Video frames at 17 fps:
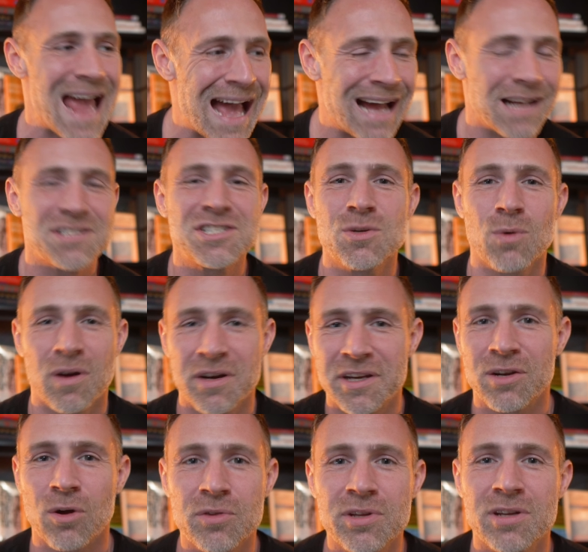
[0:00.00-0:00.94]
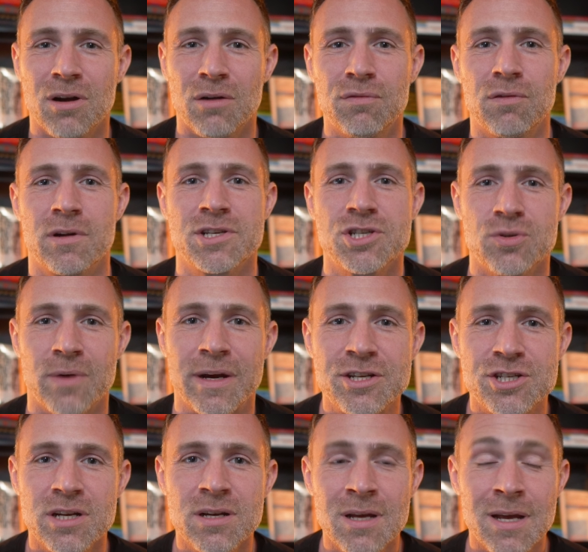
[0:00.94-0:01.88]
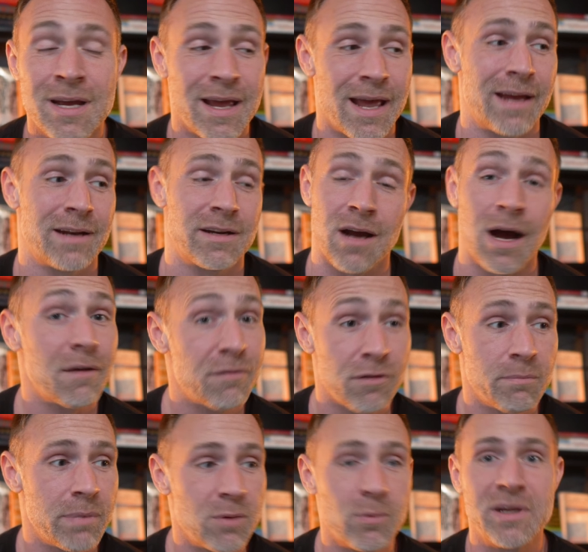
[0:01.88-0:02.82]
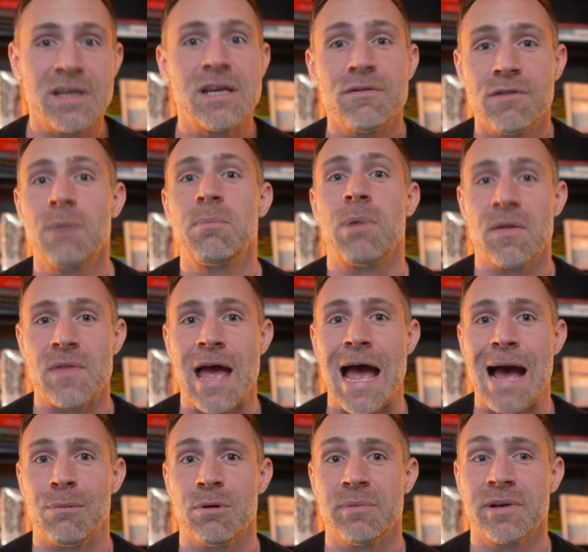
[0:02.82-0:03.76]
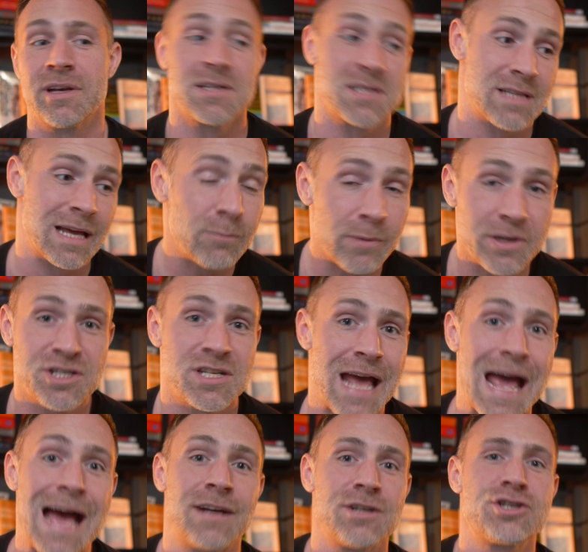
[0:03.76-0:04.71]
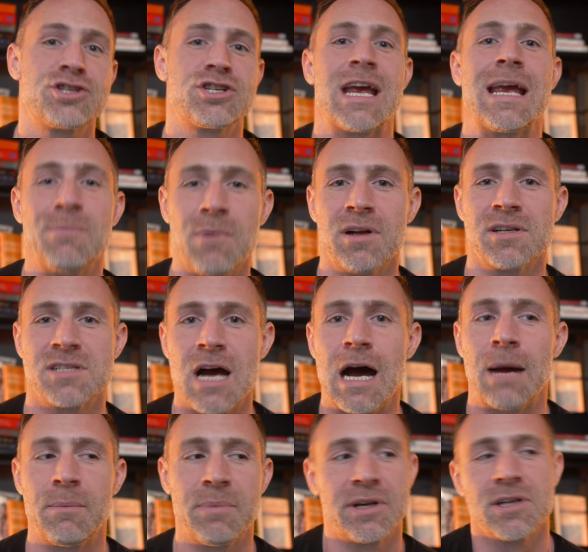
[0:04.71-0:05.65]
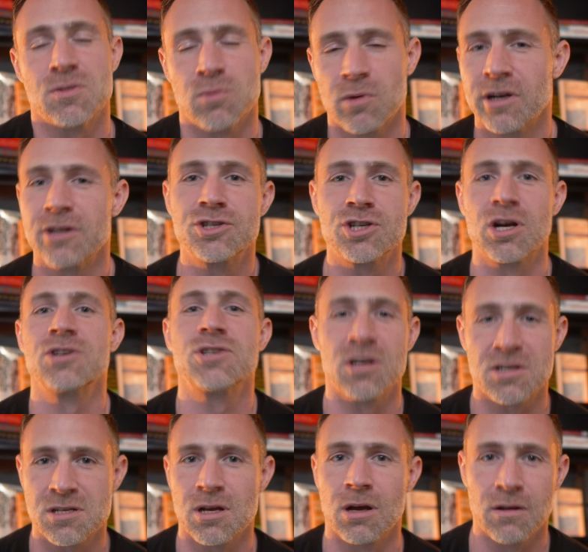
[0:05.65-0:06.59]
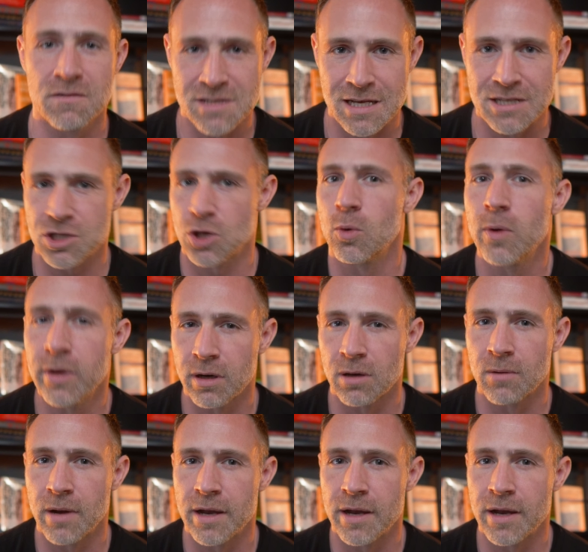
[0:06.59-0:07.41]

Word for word: adds to our guilt and our frustration. And God forbid we give up on the habit, because then we just add shame on top, because we're going to judge ourselves as a quitter,